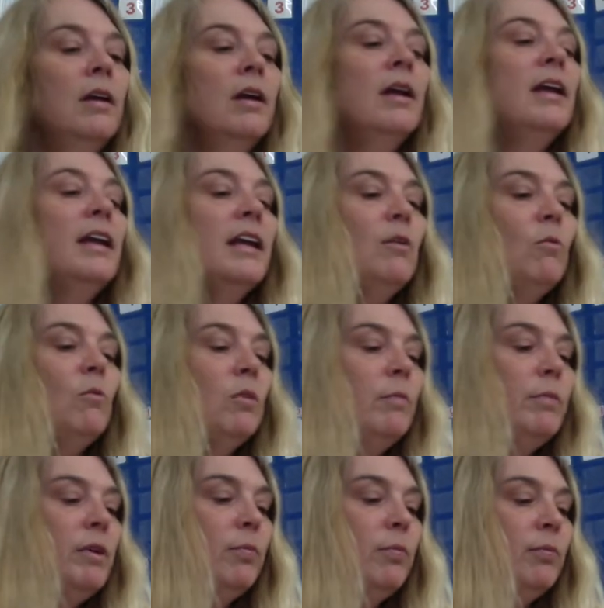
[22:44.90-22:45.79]
It would
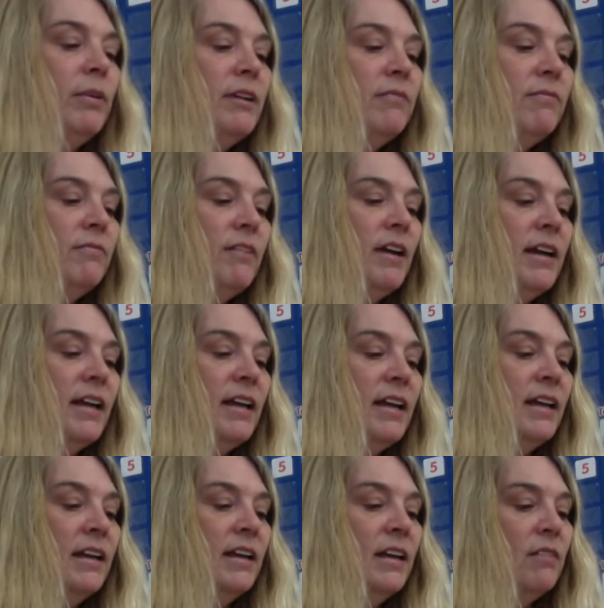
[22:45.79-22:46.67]
be pretty
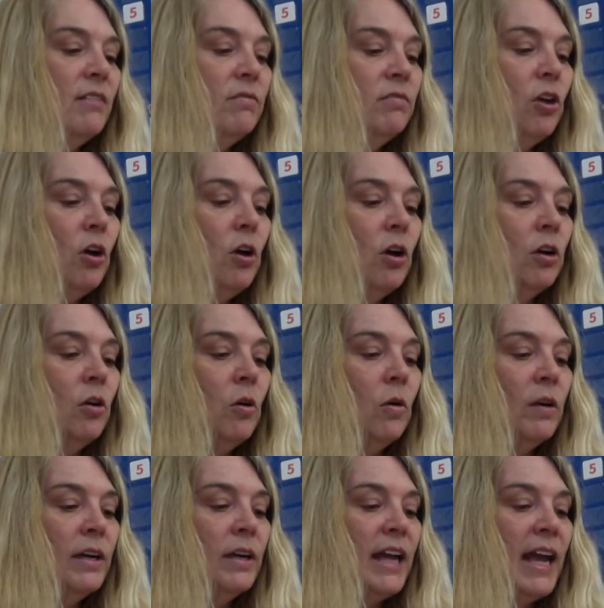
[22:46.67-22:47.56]
funny if
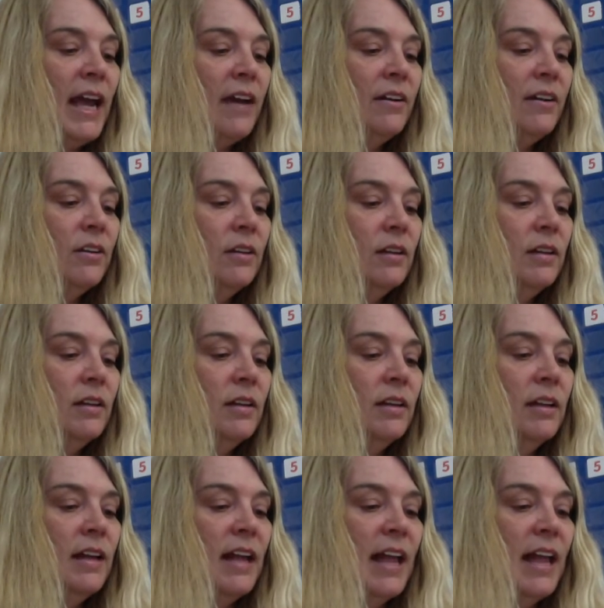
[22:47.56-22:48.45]
longhorn cattle
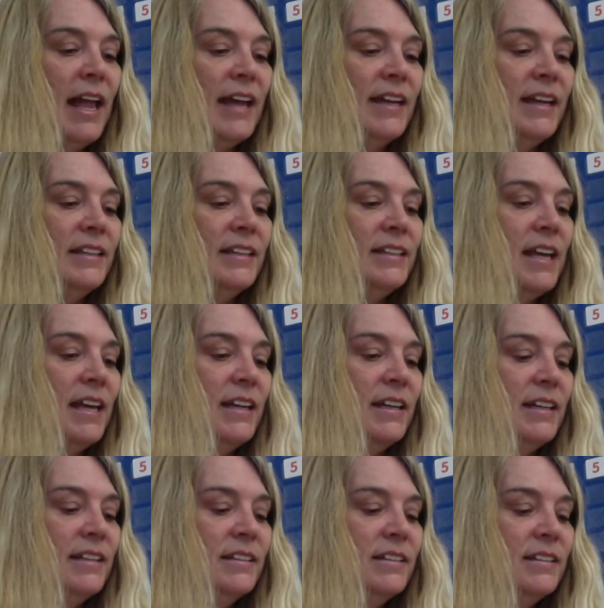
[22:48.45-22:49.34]
had
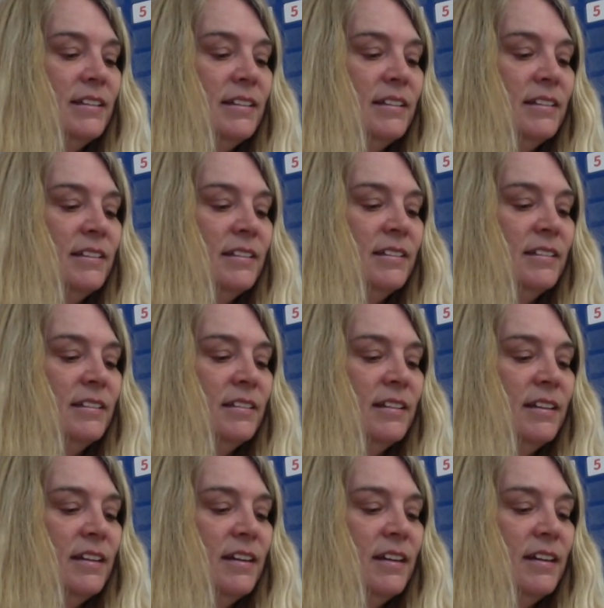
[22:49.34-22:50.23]
antennas.
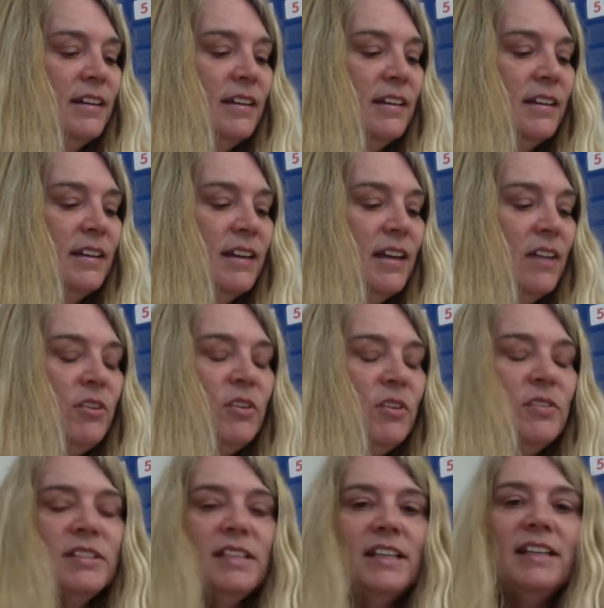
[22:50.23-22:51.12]
Have you
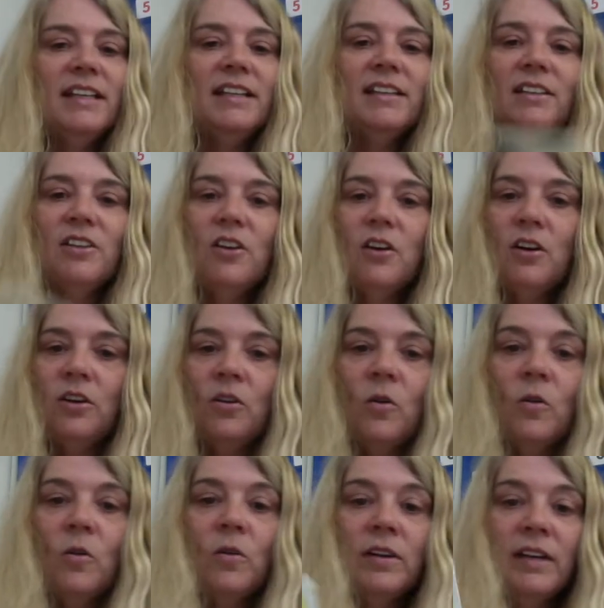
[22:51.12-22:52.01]
seen
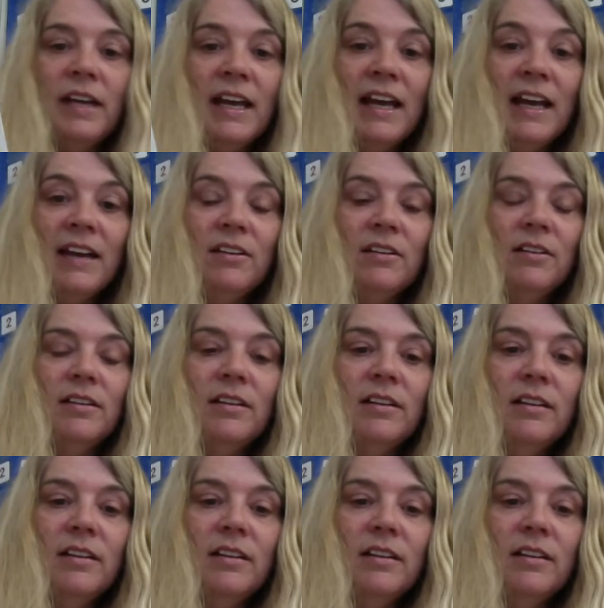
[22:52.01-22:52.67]
longhorn cattle?